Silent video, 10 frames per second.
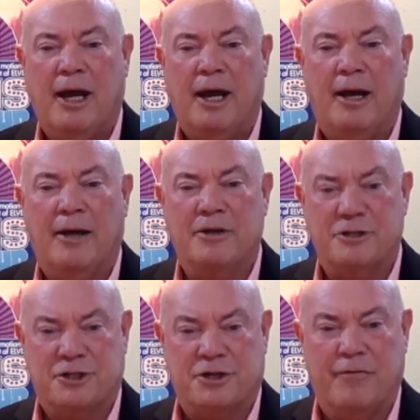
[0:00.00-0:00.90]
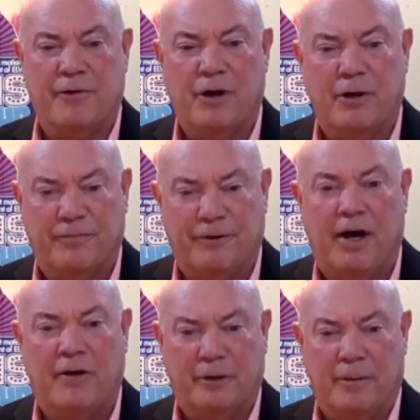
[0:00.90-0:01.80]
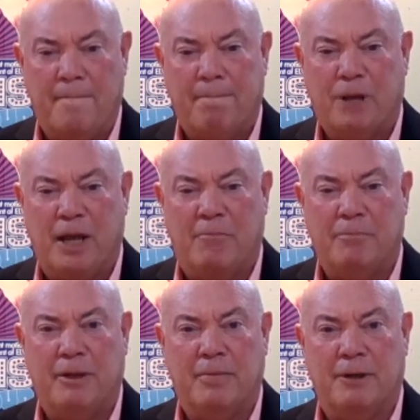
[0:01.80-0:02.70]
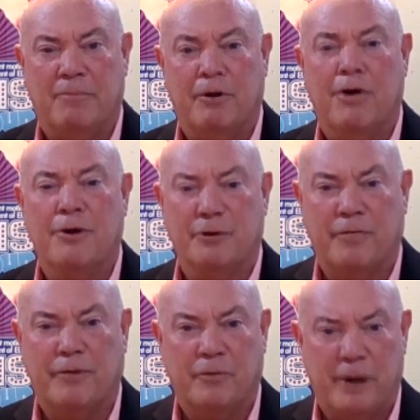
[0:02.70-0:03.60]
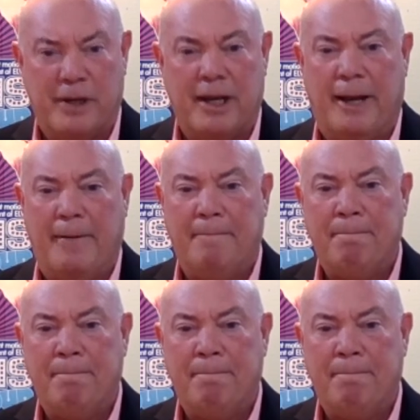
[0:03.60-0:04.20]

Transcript: uh, discovered her father had been murdered over the weekend